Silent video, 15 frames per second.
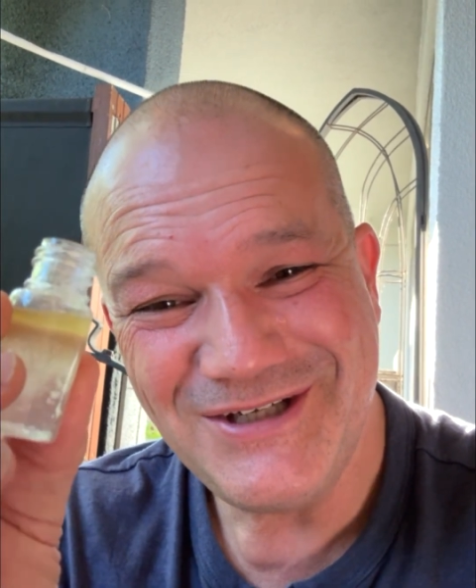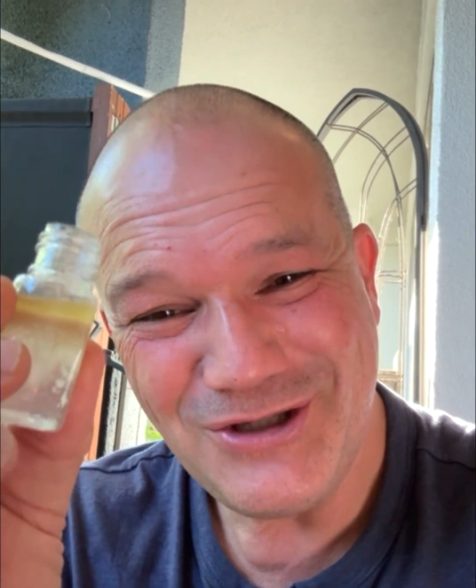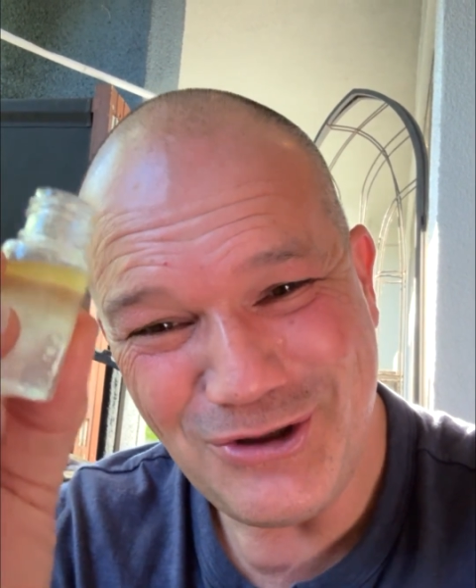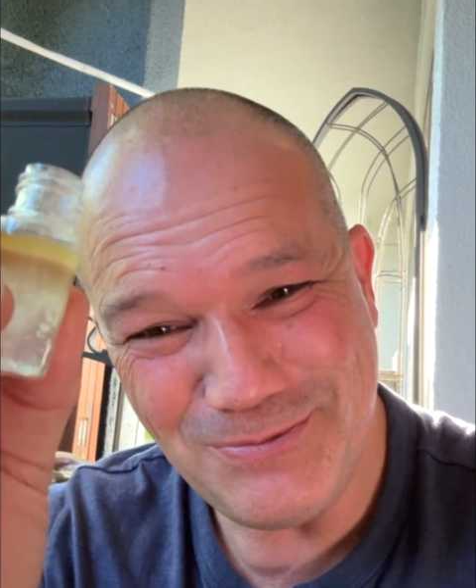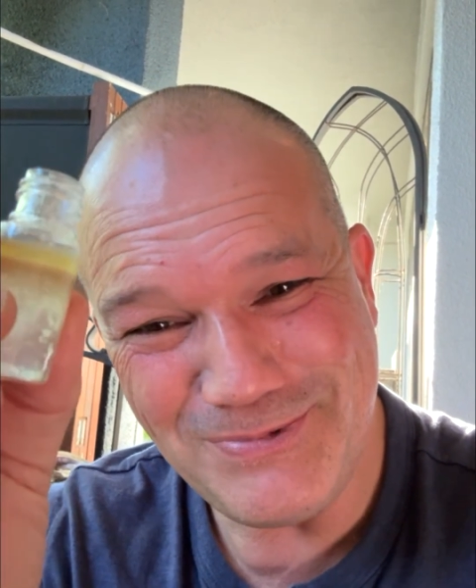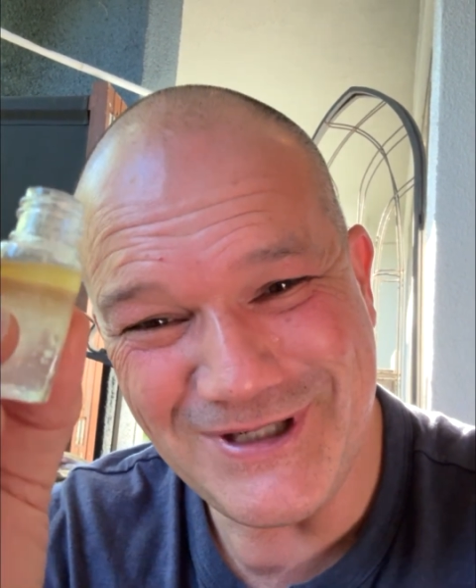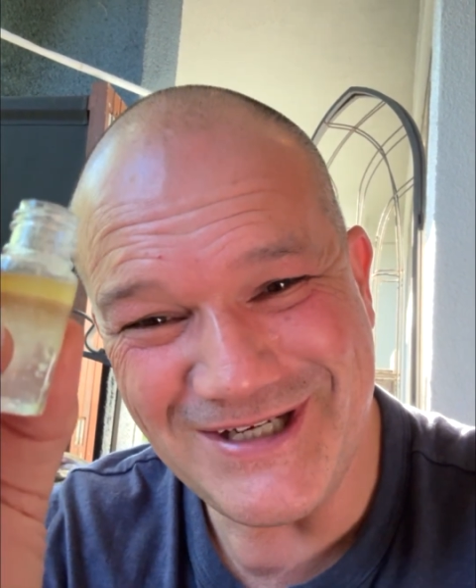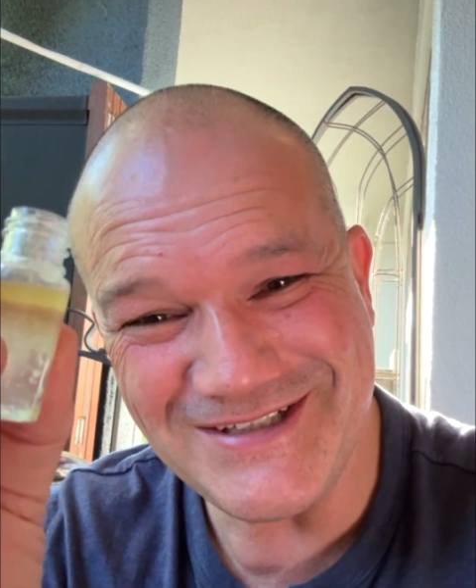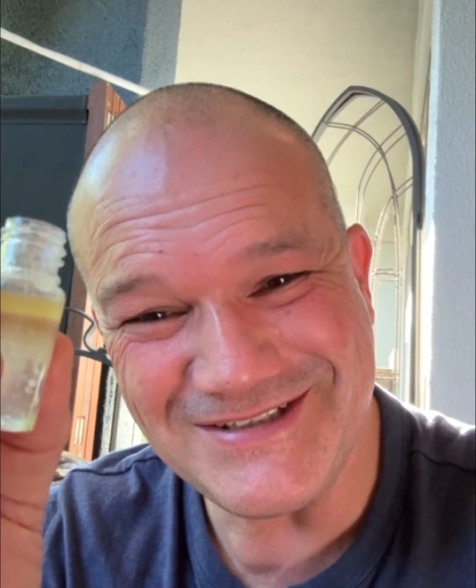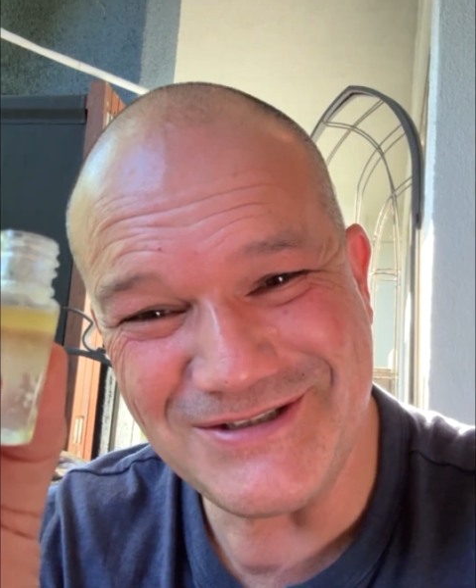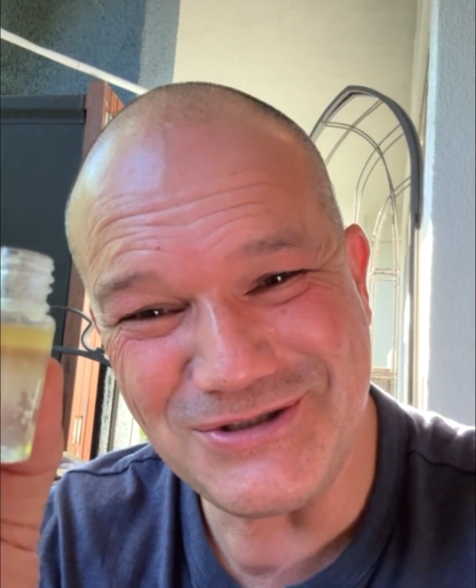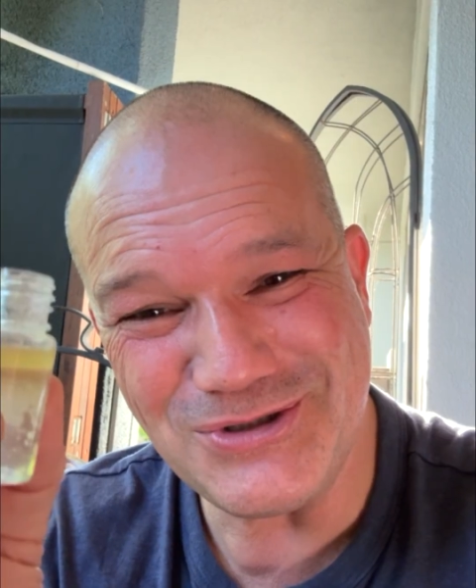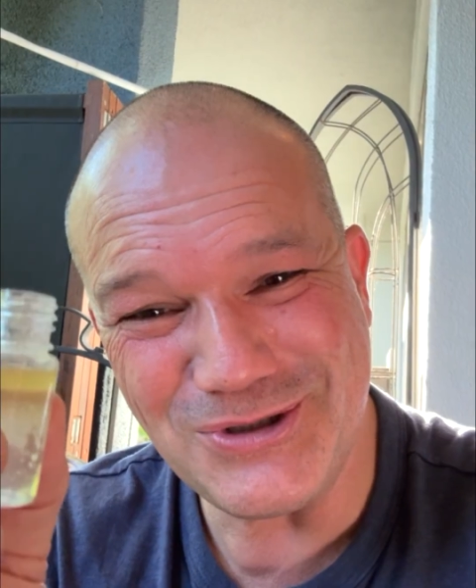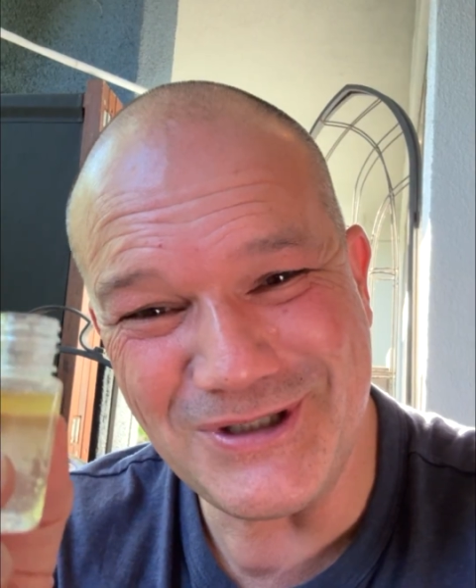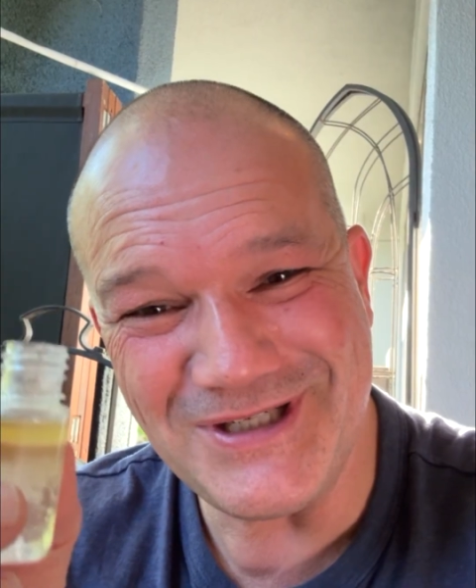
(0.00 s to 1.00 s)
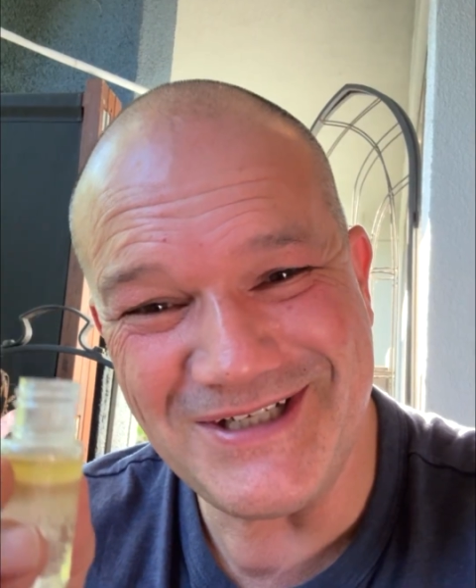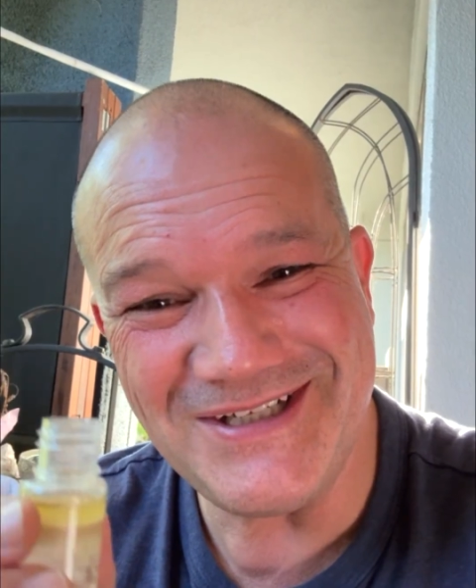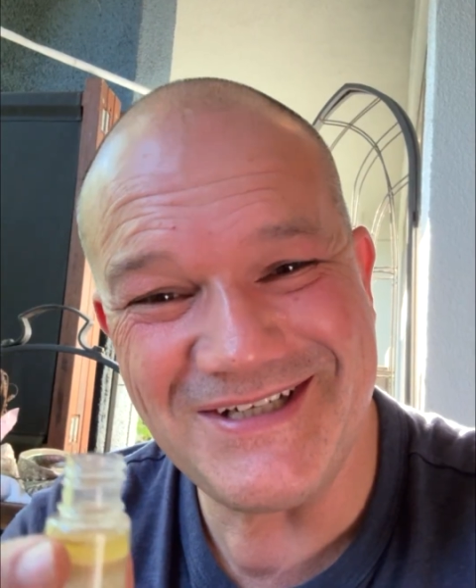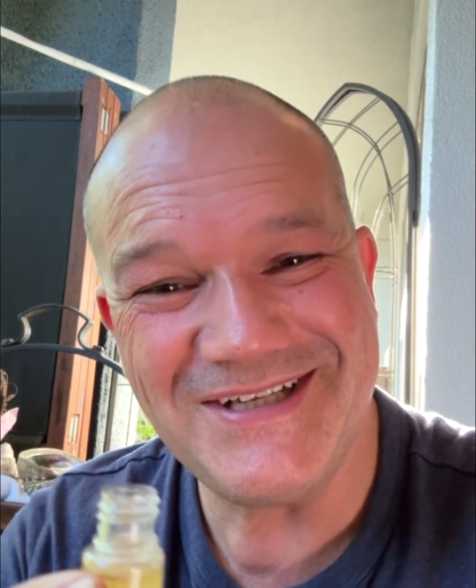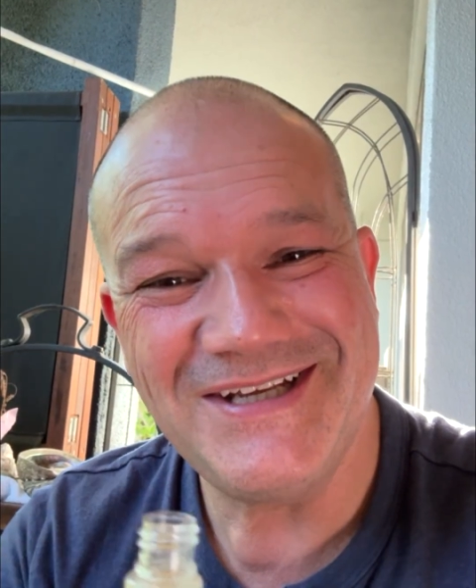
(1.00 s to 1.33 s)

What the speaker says: Hope you guys enjoyed it.